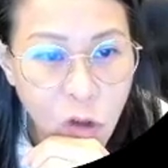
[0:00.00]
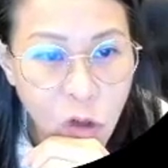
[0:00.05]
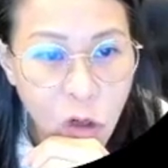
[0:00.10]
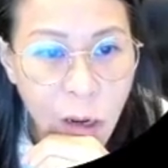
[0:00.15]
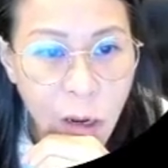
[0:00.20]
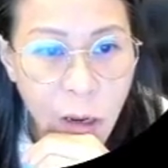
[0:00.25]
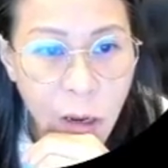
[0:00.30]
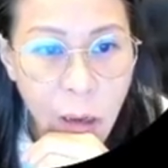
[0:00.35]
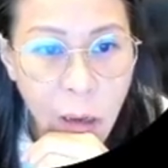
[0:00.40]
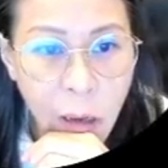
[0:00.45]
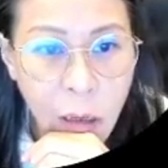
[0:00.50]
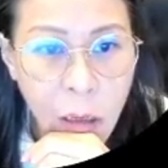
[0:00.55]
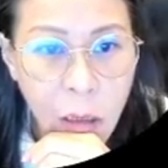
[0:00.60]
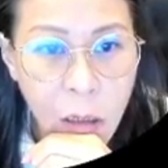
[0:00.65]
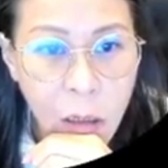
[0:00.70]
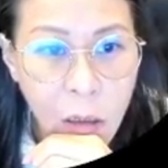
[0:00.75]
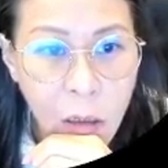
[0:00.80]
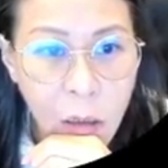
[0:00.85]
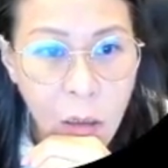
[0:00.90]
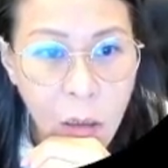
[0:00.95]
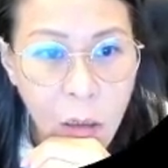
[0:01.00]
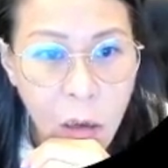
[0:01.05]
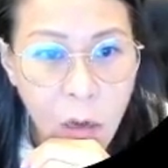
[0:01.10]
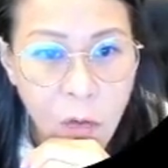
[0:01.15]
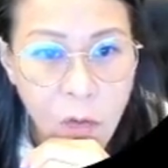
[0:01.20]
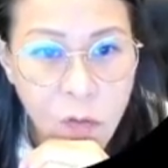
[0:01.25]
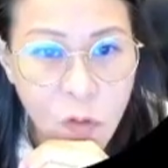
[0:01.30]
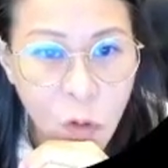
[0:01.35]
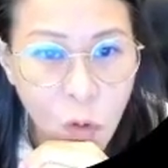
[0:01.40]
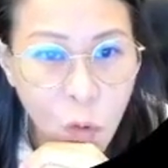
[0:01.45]
check ah how
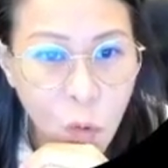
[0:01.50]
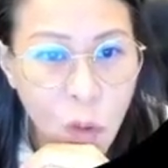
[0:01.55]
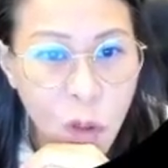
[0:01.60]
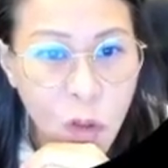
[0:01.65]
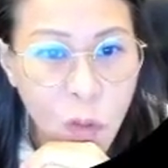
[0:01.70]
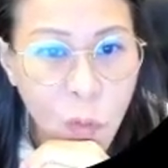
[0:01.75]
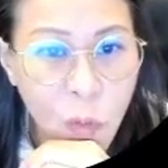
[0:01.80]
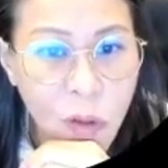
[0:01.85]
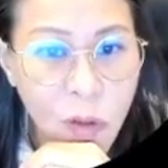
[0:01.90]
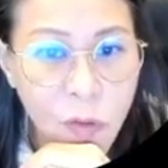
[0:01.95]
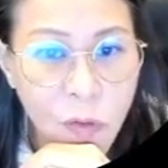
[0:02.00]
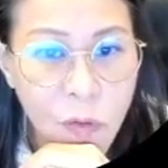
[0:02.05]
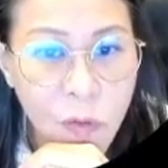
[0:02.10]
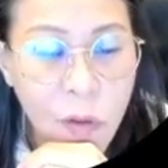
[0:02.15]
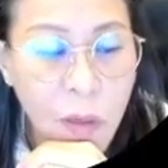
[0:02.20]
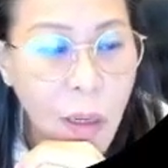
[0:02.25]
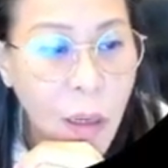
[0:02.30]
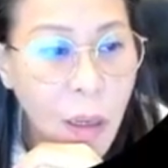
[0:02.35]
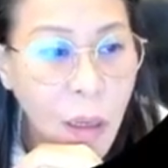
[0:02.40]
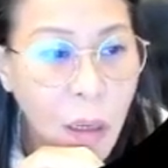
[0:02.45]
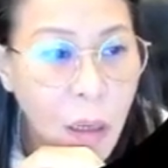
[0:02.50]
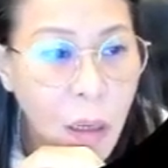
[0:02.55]
is your 2023 ah